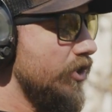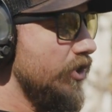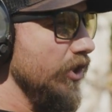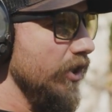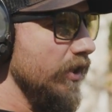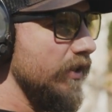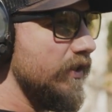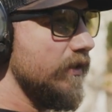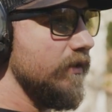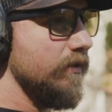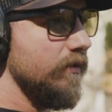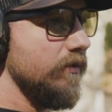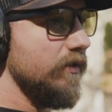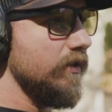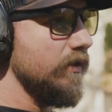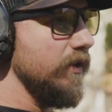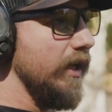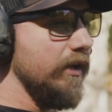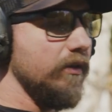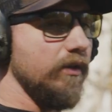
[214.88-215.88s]
just
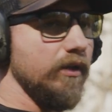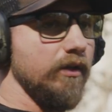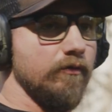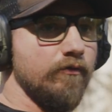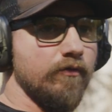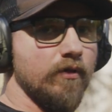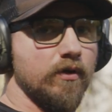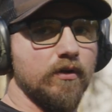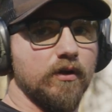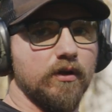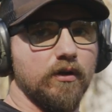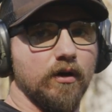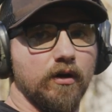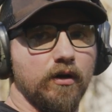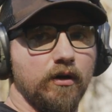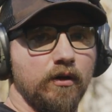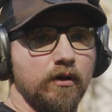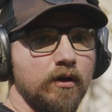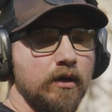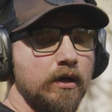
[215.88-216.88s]
slightly in front of the
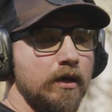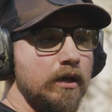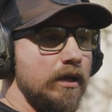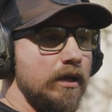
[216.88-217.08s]
gun,